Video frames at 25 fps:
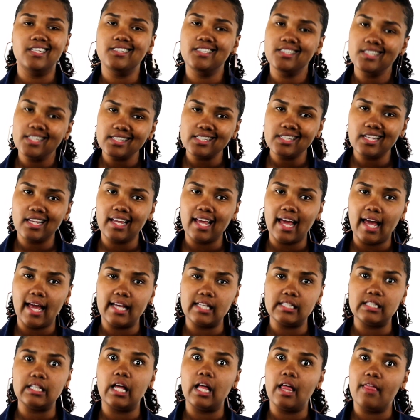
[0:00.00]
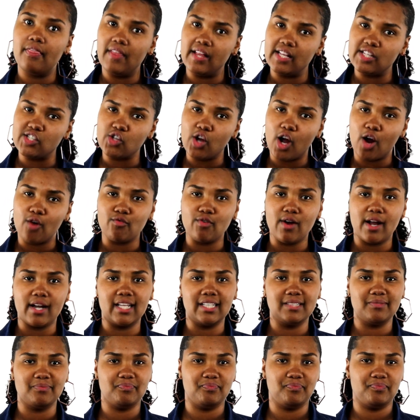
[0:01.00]
just in case they start
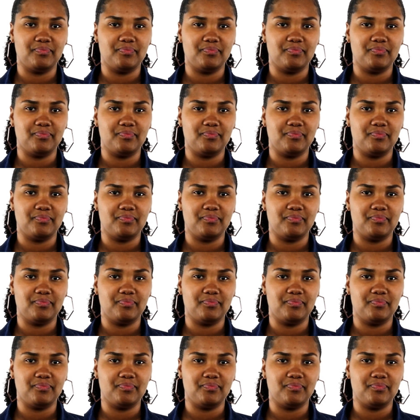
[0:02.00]
running.